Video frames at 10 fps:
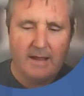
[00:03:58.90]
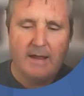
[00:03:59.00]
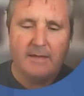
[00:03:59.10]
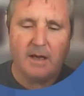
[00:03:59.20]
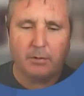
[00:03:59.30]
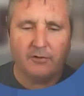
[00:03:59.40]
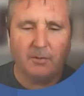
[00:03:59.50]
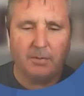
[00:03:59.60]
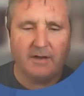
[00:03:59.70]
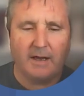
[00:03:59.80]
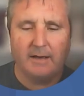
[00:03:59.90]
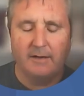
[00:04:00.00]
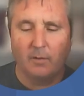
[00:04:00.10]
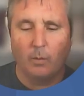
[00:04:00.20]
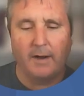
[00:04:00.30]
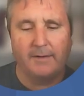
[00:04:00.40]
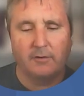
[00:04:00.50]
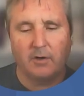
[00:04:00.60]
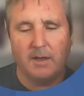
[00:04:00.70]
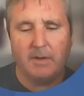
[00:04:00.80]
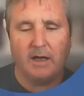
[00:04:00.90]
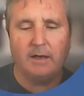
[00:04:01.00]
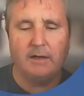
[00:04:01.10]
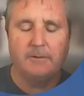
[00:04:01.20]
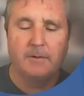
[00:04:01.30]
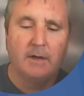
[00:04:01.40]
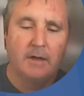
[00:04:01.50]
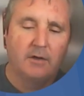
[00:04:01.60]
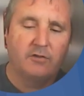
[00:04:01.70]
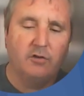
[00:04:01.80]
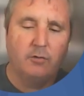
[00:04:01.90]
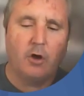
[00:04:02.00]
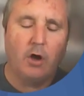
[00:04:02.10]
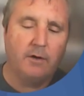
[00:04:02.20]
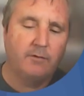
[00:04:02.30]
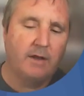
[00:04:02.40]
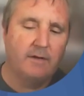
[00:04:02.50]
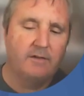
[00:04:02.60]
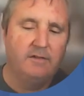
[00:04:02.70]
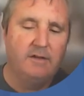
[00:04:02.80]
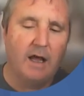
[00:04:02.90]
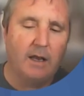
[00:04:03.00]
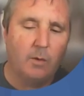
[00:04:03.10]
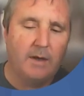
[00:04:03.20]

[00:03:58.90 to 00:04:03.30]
That precipitate is a white cream color. So you'll kind of get this yellowy,